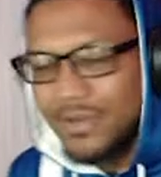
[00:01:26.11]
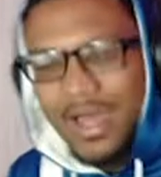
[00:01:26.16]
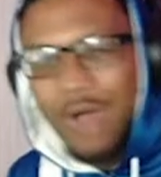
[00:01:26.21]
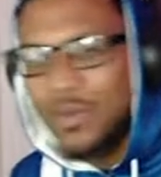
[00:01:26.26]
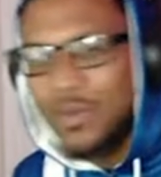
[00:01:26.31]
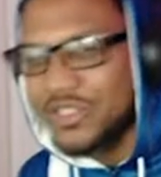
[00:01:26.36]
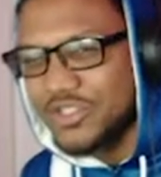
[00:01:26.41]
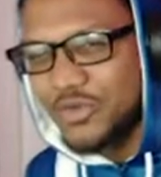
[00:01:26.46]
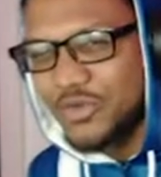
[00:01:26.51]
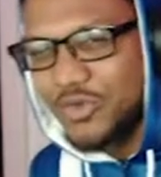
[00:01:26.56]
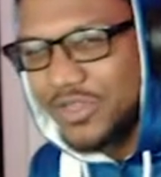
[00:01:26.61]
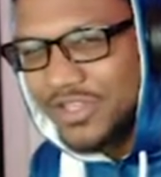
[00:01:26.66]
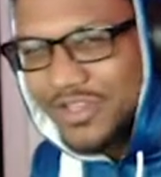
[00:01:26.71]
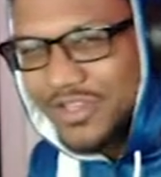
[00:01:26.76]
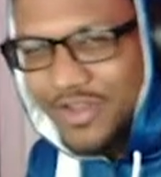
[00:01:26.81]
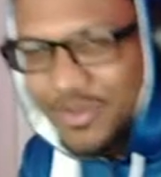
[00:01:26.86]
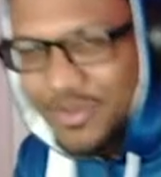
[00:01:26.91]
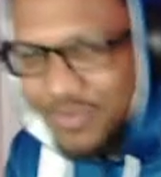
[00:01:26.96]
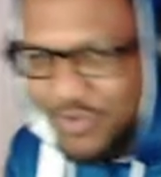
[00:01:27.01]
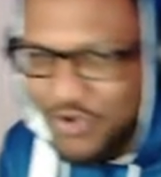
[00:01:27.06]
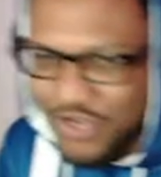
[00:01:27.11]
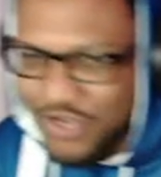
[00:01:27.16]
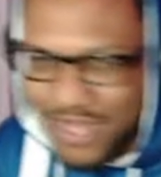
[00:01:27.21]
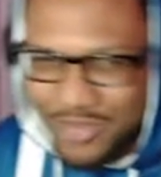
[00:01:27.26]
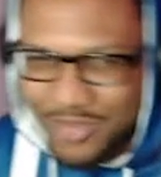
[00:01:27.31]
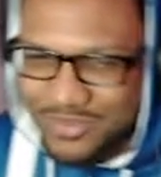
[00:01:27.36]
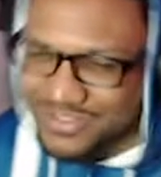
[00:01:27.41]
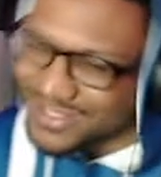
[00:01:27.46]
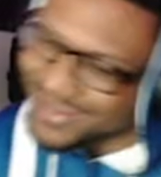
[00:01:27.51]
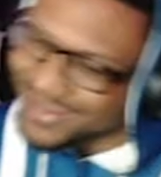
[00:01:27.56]
I wasn't really on board. I
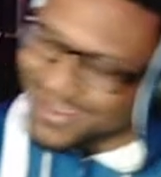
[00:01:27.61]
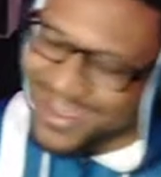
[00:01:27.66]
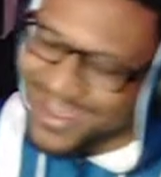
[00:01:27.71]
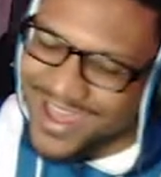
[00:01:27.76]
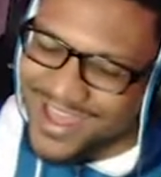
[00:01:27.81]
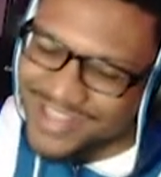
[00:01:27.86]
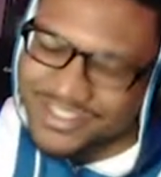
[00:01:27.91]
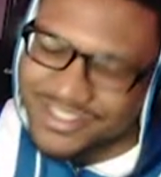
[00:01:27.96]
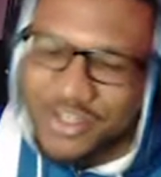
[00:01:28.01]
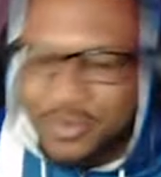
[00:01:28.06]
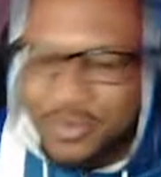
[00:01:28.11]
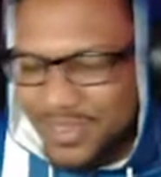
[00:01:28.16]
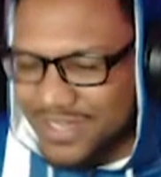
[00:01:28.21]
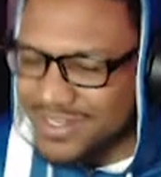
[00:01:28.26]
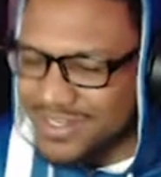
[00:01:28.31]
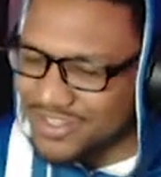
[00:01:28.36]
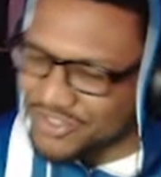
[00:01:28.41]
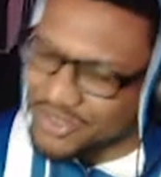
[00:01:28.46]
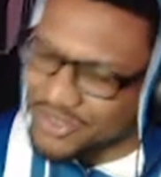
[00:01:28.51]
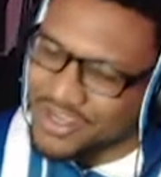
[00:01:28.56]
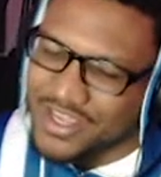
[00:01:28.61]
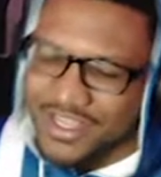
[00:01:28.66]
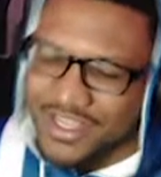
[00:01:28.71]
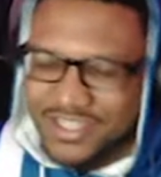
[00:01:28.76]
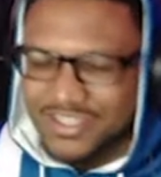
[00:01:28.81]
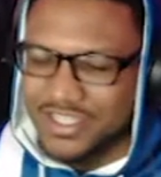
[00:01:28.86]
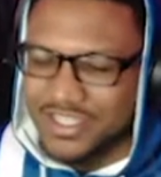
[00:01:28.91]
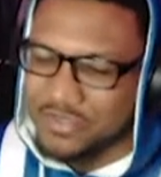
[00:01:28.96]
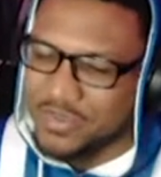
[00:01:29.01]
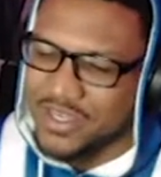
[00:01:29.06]
was like, ah, it's gonna be another
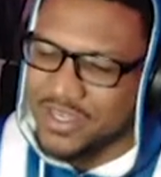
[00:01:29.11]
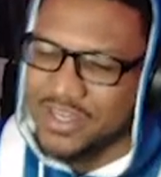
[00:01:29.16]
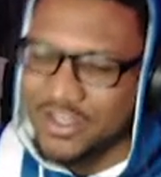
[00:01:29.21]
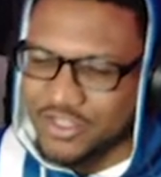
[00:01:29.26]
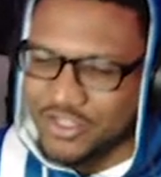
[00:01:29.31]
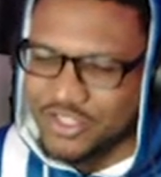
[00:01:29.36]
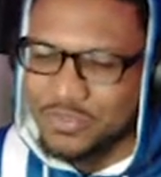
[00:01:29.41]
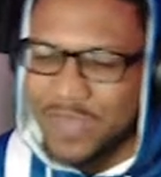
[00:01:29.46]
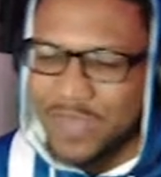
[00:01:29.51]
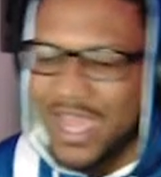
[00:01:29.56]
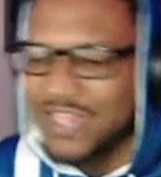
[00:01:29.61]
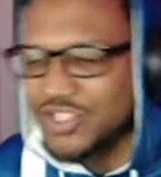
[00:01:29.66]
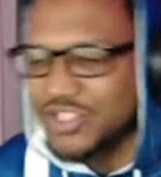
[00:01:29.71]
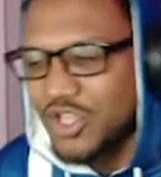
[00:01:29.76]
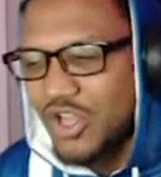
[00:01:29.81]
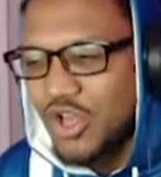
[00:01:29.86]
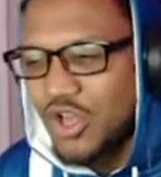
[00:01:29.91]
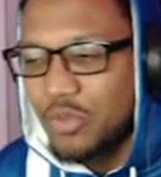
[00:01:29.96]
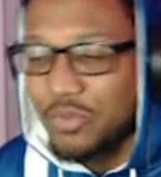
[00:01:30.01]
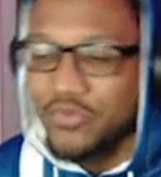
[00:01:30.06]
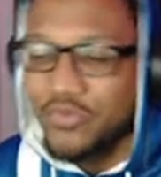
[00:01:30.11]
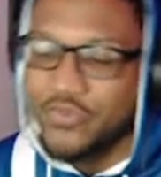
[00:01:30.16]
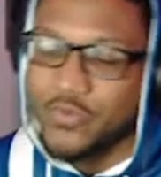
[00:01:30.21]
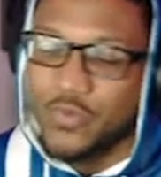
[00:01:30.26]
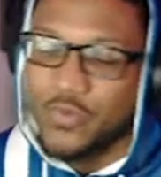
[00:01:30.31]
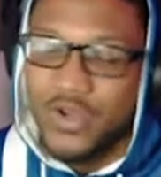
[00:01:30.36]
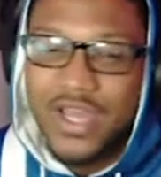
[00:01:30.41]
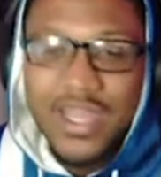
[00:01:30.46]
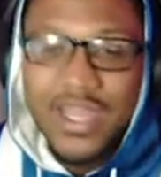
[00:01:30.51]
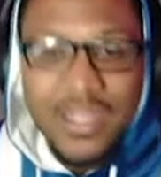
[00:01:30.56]
it's gonna be another Smash clone, but from
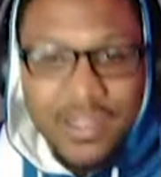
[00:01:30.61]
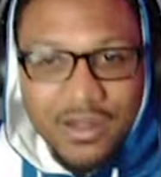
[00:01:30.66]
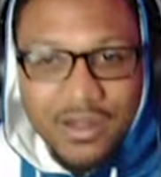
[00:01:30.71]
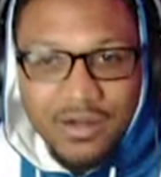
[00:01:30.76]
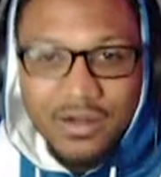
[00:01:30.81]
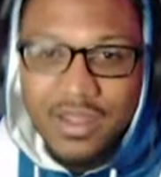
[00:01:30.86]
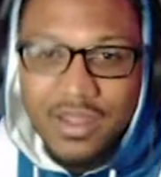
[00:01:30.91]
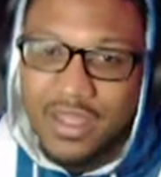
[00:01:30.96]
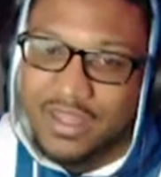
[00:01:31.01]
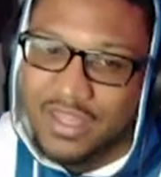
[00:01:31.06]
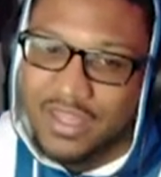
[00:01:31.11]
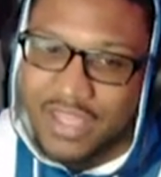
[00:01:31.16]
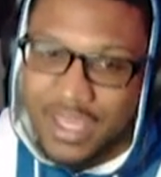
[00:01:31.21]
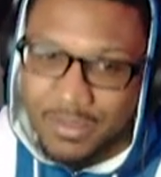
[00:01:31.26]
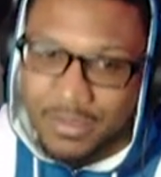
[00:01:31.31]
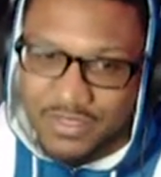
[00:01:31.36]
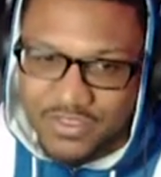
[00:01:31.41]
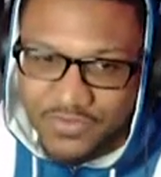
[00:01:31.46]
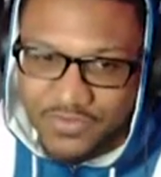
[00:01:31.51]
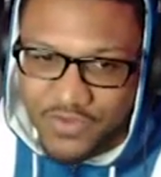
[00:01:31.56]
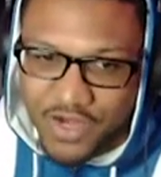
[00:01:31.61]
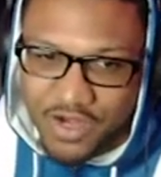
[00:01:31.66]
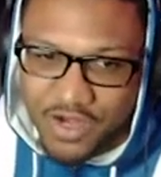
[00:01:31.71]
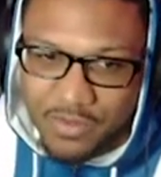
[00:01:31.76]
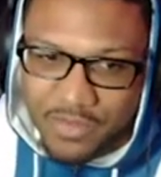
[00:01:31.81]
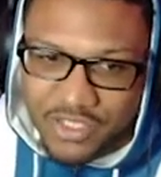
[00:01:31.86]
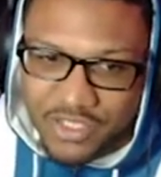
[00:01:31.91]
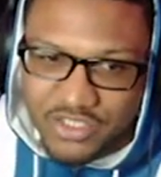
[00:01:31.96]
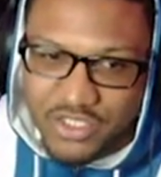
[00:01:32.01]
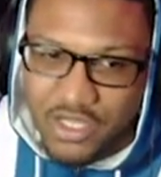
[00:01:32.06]
what I hear, the game is very
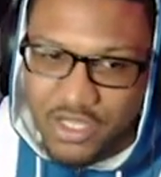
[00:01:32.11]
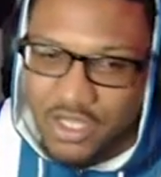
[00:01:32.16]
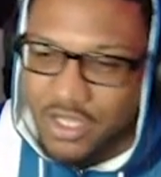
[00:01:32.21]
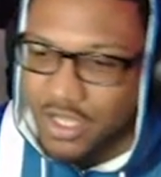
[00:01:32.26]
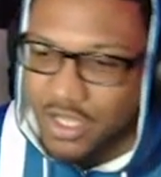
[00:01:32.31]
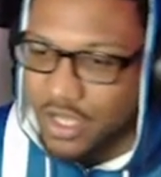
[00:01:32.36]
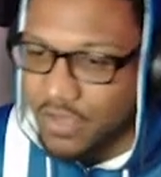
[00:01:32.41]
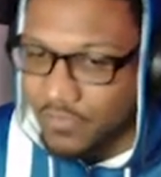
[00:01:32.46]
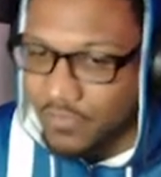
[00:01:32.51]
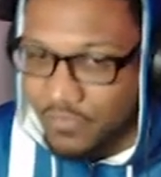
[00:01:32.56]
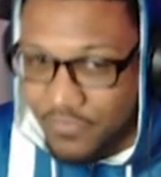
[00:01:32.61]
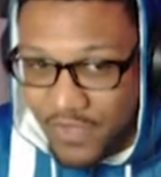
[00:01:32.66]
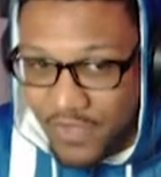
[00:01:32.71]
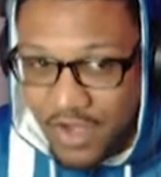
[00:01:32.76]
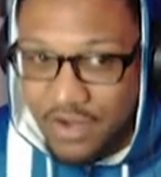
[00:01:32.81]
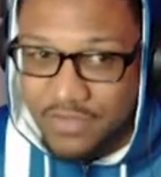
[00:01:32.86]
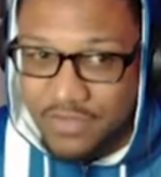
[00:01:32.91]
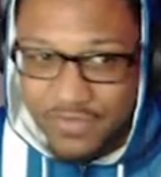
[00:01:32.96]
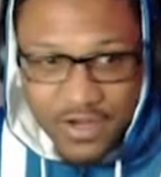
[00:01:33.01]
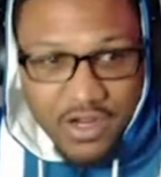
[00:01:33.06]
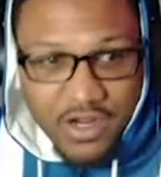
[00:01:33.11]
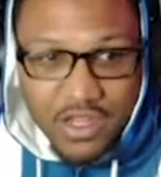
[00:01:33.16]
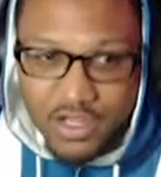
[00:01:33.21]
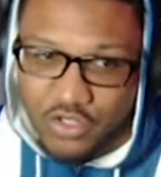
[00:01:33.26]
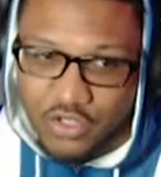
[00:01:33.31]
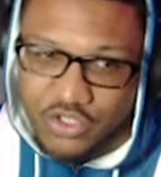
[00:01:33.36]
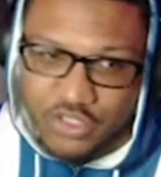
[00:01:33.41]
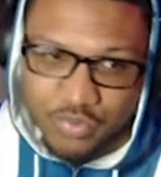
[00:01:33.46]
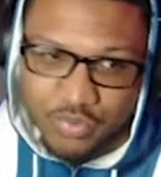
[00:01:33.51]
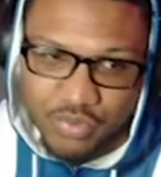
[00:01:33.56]
much very, very
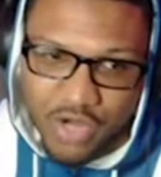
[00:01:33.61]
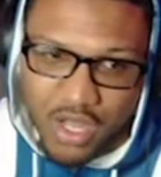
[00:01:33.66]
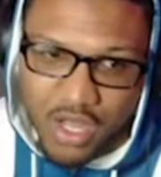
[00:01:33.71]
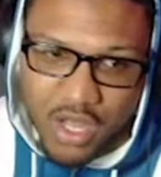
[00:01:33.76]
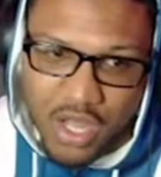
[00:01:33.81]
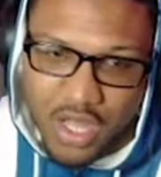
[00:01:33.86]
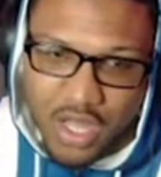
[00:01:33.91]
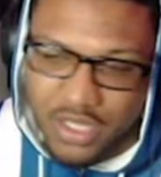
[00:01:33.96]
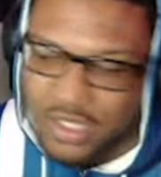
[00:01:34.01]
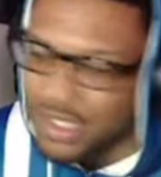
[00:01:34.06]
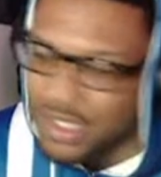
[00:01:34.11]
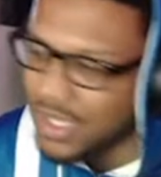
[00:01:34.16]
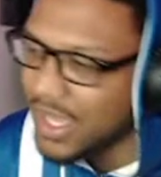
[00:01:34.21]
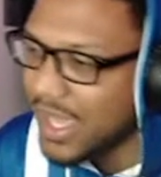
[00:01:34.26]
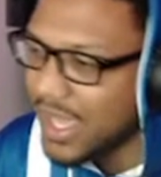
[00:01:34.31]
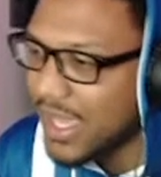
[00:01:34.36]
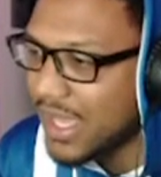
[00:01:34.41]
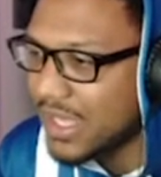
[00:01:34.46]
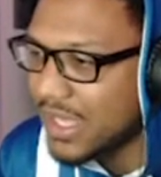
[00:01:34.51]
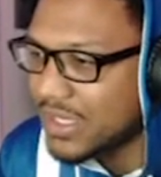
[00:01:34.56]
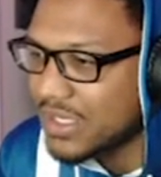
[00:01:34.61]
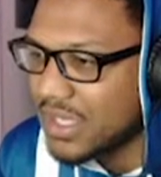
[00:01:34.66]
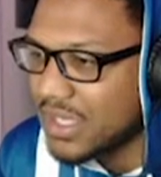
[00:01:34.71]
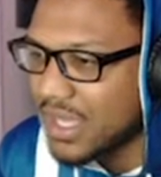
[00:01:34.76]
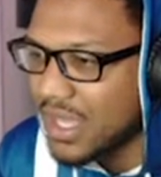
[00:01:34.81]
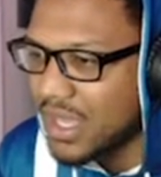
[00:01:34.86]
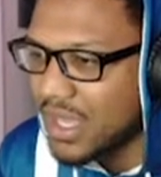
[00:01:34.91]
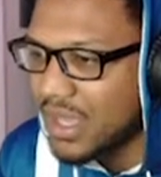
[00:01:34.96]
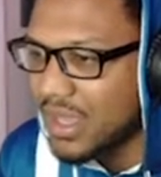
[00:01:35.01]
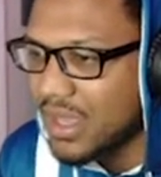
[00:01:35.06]
close to Brawlhalla. And
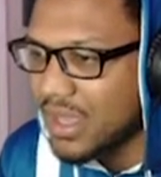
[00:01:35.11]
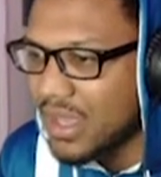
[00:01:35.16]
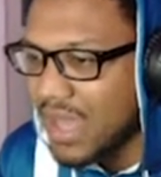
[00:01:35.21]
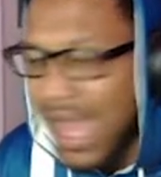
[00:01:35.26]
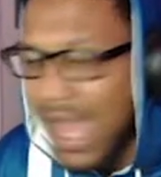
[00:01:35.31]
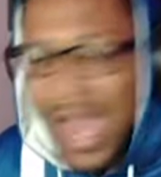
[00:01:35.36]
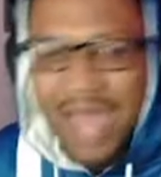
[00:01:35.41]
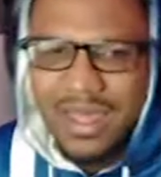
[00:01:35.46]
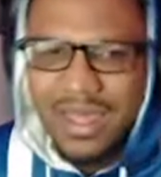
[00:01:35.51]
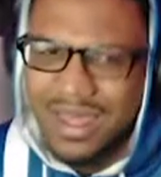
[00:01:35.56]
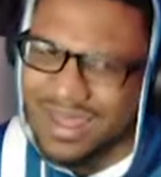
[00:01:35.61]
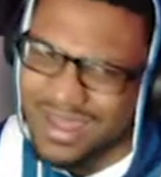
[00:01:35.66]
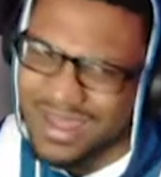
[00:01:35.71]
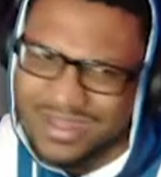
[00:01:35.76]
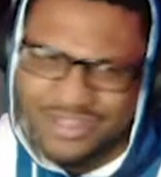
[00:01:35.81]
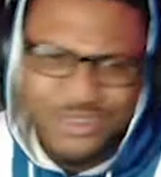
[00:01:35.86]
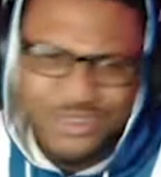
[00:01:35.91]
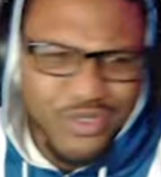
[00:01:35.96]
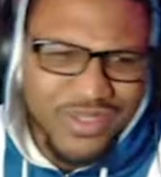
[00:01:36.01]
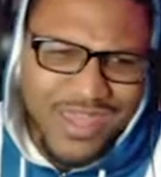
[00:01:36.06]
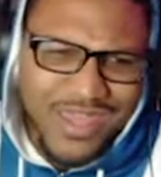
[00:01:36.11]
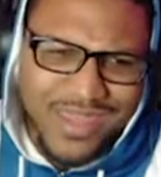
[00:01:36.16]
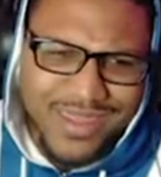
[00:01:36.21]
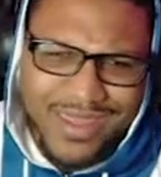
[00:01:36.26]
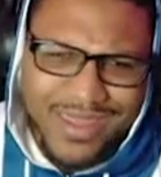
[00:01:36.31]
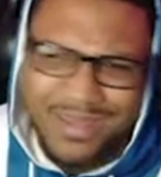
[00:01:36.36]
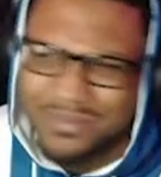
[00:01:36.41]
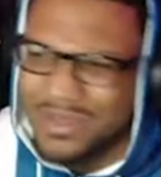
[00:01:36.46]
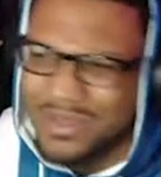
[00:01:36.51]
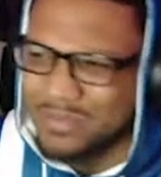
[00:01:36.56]
uh, I, I enjoyed that
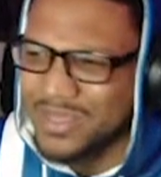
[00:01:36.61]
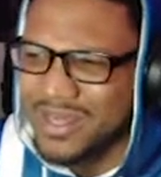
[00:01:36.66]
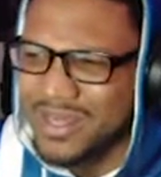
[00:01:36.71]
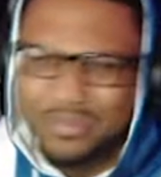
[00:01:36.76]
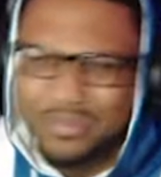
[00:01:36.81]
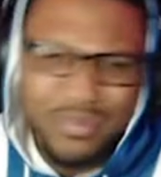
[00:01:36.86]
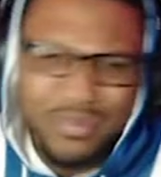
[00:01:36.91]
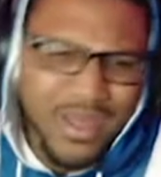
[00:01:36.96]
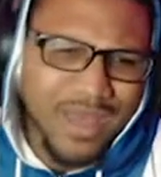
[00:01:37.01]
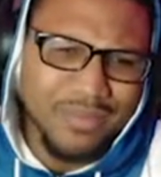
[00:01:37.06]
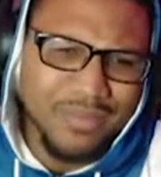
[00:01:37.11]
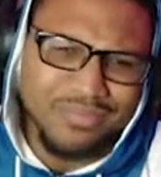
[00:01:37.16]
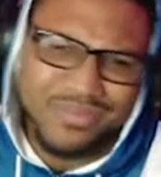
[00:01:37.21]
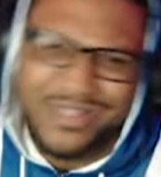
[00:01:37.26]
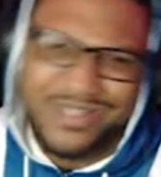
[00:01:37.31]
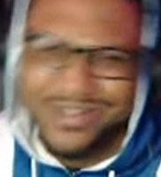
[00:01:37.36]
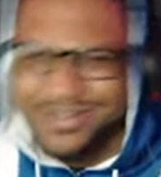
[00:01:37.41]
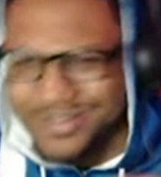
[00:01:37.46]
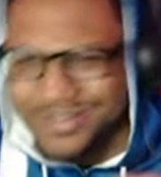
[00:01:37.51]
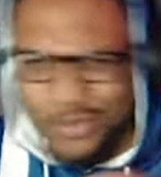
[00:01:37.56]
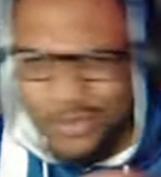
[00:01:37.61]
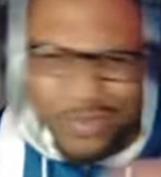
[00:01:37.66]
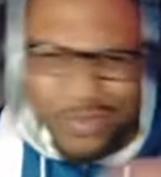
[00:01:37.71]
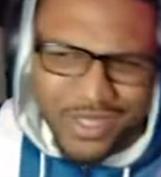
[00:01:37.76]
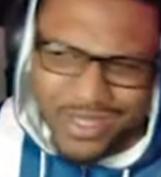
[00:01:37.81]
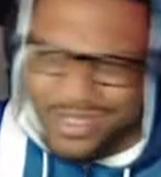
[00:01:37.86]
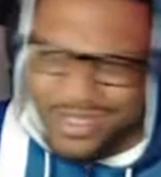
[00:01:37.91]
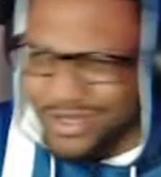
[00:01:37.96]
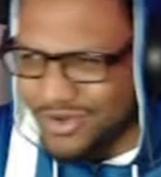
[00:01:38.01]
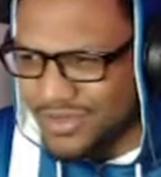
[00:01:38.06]
game. I mean I played a little
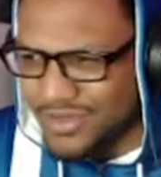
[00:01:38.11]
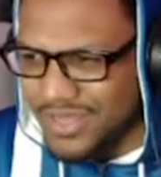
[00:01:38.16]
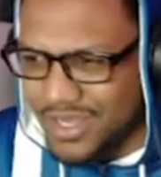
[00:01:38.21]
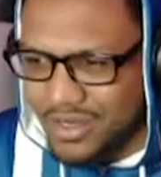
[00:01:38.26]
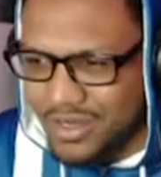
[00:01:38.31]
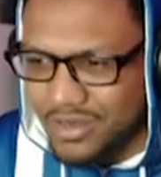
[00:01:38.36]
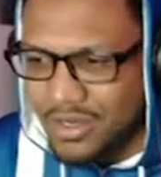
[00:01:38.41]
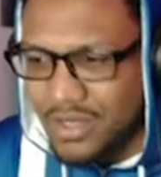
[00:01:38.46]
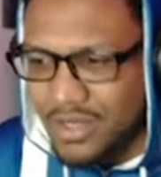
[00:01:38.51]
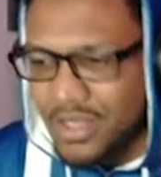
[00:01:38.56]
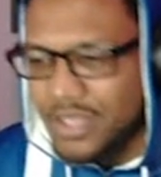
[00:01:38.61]
bit here and there.